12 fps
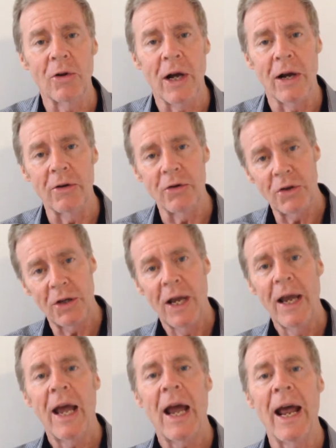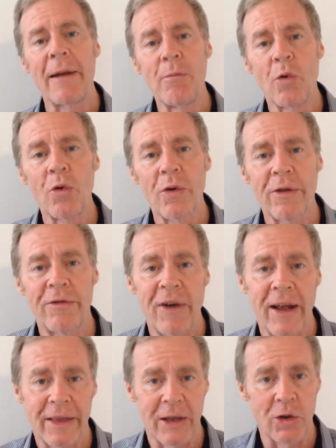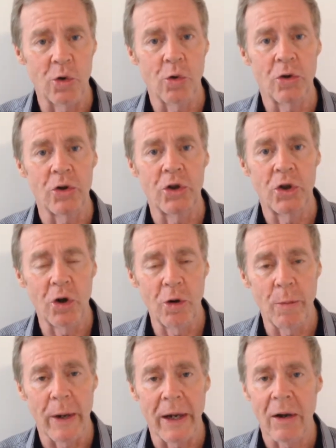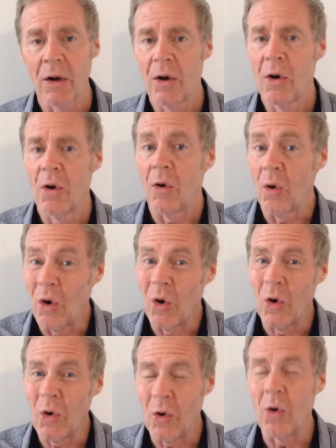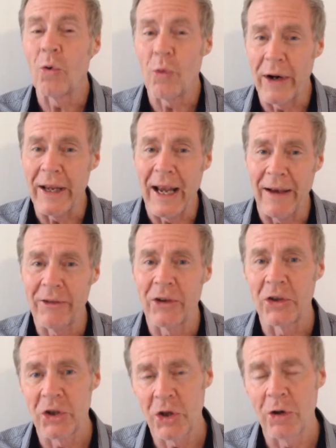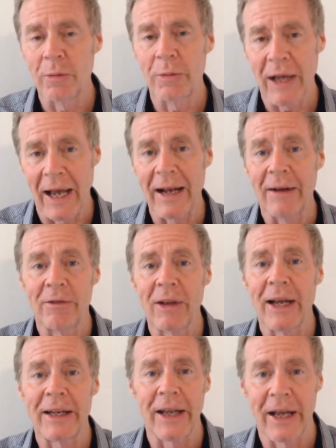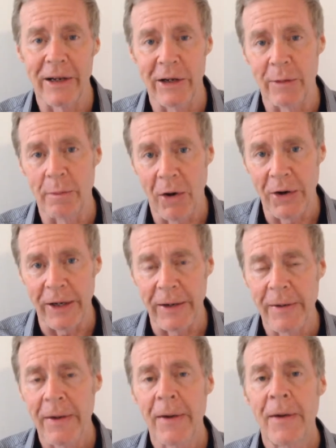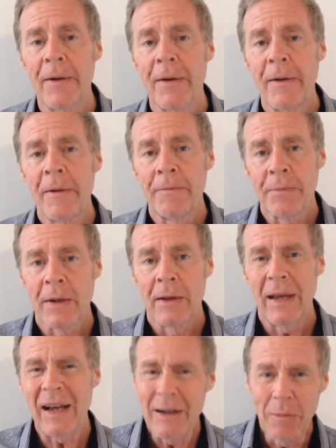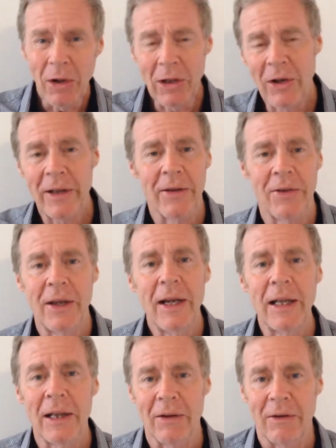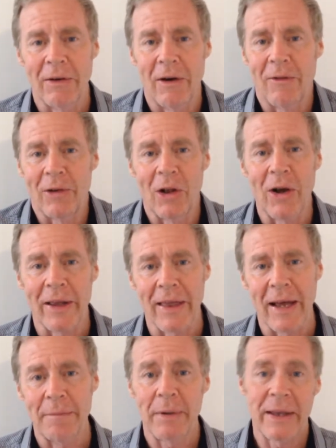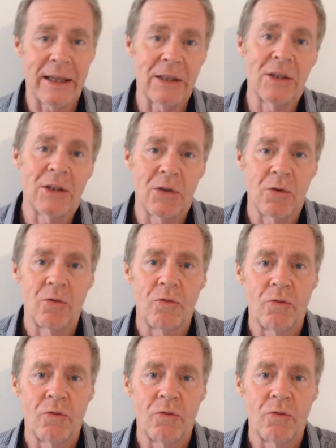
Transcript: glucose and more of the fat that you're consuming or already have consumed and have laid down in your body. Now, you mightn't like to think of it like that, but that's